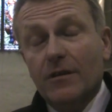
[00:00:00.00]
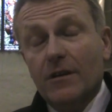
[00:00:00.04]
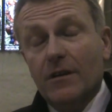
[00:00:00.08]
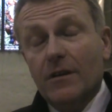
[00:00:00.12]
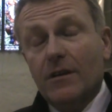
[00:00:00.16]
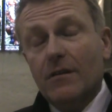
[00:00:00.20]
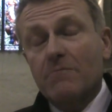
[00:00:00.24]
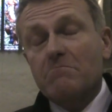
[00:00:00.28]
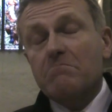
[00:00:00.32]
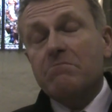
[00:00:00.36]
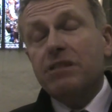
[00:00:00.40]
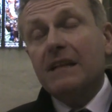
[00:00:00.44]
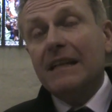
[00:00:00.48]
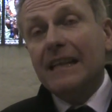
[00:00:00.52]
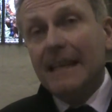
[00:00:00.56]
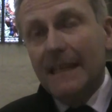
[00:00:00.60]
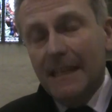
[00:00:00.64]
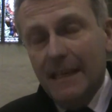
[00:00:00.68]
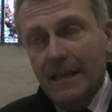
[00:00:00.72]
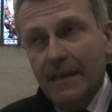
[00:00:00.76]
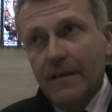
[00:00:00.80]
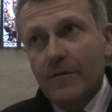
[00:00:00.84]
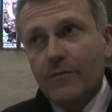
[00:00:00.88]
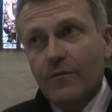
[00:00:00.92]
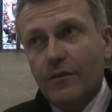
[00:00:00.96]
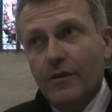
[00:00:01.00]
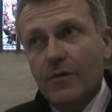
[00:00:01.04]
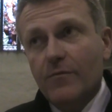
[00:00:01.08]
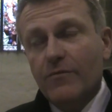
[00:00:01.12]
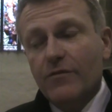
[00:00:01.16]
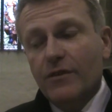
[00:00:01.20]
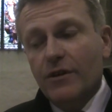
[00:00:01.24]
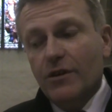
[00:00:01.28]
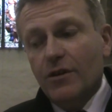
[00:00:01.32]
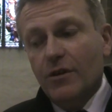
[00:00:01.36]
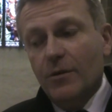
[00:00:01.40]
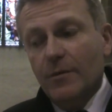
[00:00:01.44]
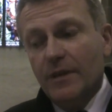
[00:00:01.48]
completely
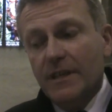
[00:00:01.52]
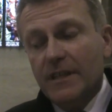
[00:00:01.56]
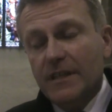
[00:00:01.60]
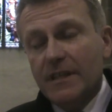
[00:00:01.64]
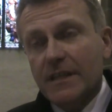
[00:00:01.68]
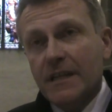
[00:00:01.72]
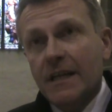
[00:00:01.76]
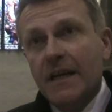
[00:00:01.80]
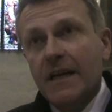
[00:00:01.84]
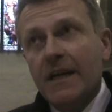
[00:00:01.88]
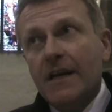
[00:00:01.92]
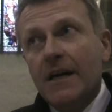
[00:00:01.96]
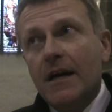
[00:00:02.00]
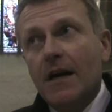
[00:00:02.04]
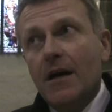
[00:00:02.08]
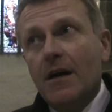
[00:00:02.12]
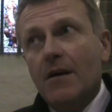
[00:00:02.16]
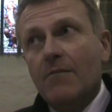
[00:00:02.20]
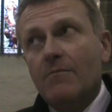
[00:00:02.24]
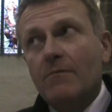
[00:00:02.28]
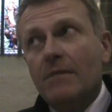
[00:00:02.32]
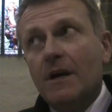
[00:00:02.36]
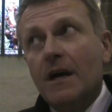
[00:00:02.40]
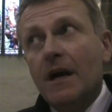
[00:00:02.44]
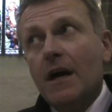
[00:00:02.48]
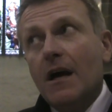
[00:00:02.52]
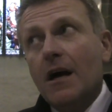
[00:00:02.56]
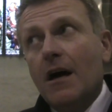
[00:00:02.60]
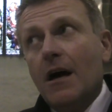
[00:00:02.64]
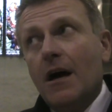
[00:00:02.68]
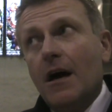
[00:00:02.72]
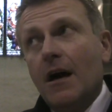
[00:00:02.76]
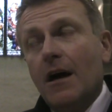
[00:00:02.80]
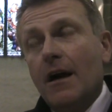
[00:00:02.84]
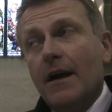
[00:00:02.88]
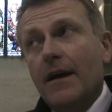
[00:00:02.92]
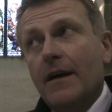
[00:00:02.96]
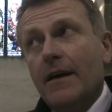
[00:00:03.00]
inappropriate comment,
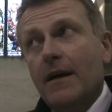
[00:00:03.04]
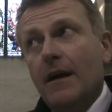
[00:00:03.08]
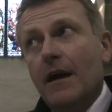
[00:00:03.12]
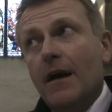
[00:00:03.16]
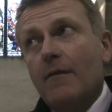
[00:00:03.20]
I